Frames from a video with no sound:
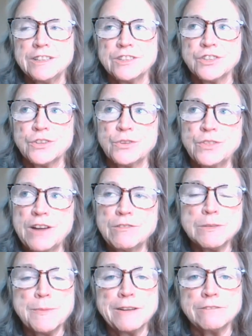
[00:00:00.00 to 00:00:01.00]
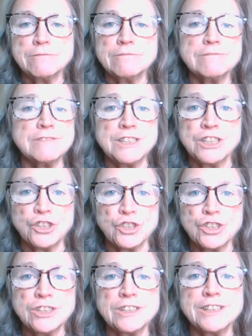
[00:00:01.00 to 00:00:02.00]
So that was about
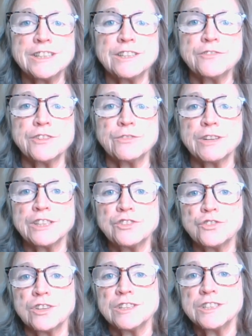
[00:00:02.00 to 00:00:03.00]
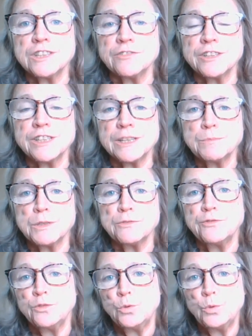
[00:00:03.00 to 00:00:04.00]
dinner at different restaurants, different types of
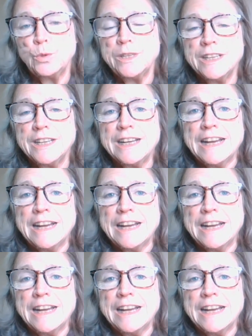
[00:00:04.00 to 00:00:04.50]
food,